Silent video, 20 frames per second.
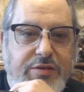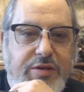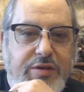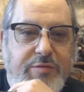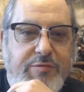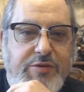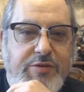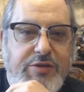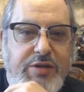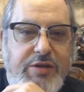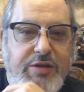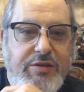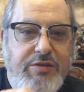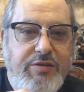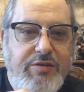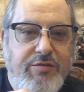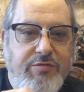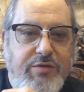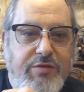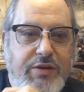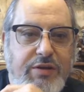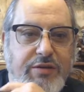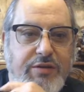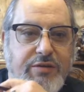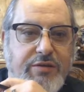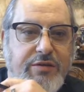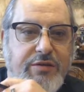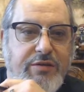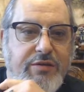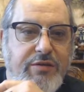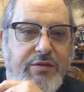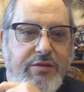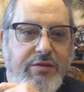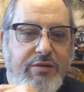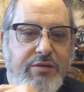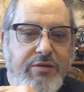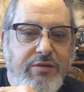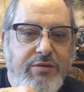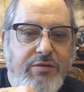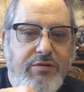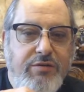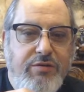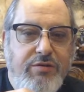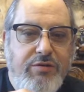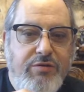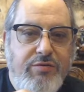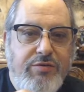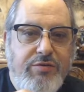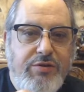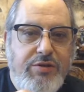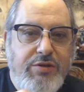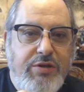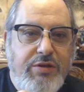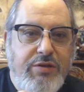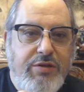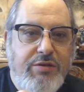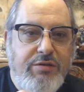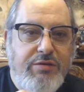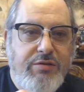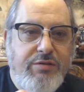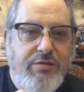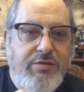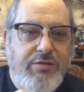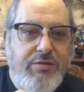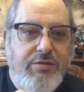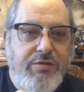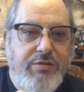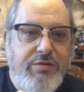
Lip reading: shots though, right? 2 shots.